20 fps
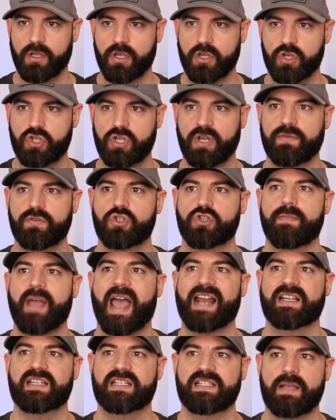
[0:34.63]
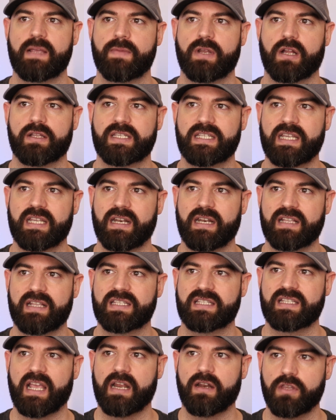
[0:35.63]
Schiff's dramatic statement on CNN's
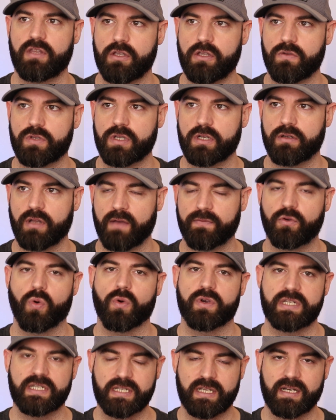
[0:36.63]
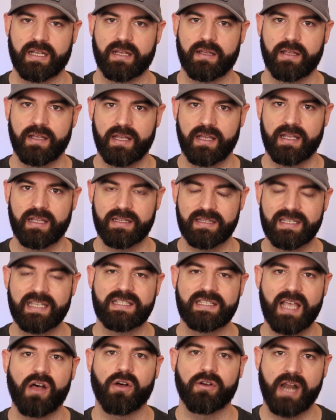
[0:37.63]
State of the Union, of course he's going to
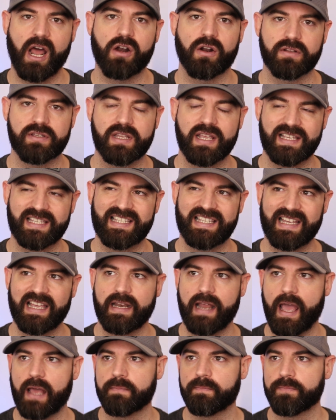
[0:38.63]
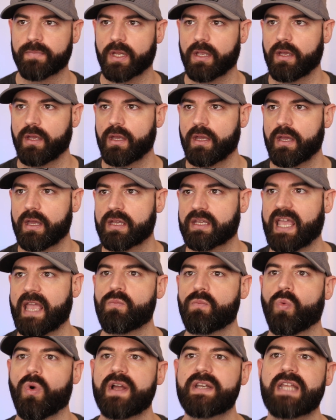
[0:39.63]
detail it out on CNN,
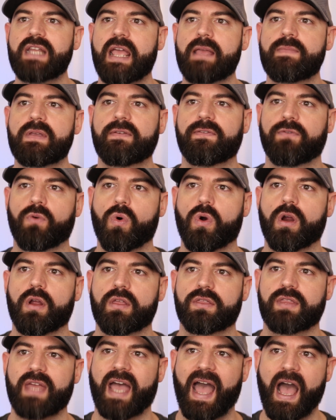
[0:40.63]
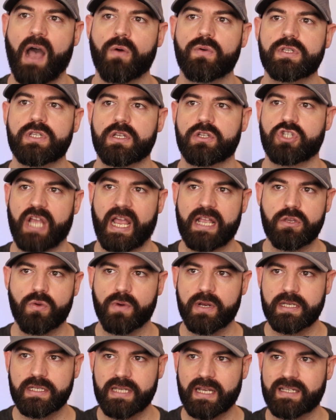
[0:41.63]
came one day before the House
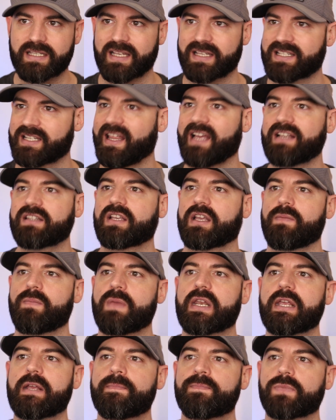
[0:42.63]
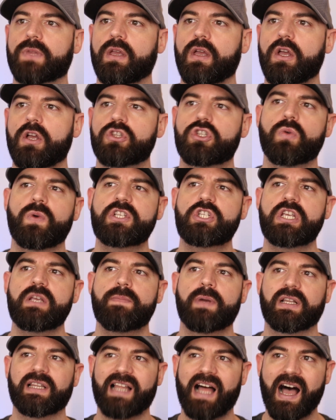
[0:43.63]
January 6th Select Committee, to which he
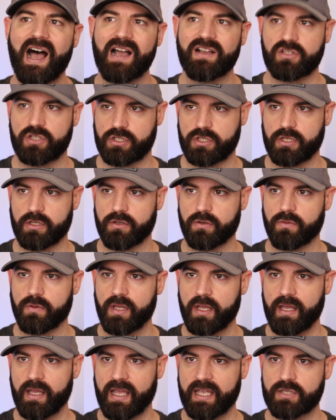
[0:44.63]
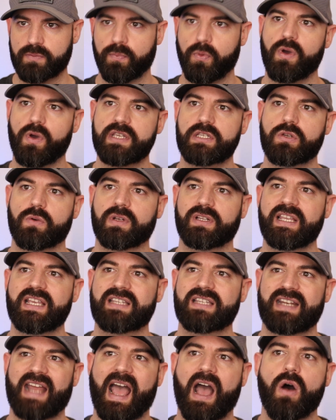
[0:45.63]
belongs to, is poised to release
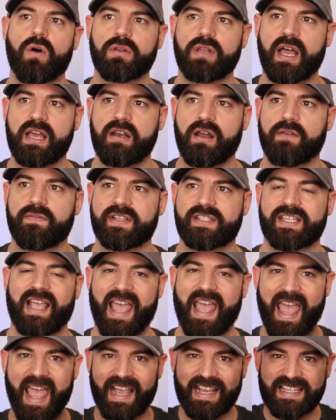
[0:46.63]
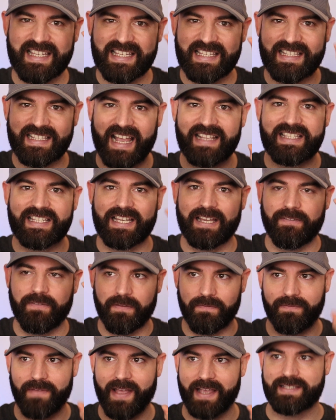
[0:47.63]
an outline of its extensive
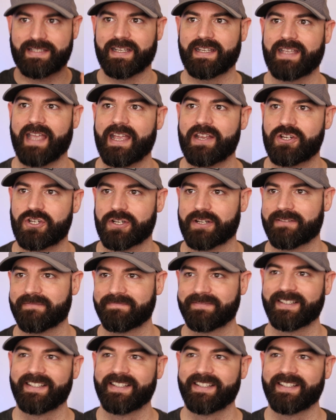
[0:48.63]
investigation.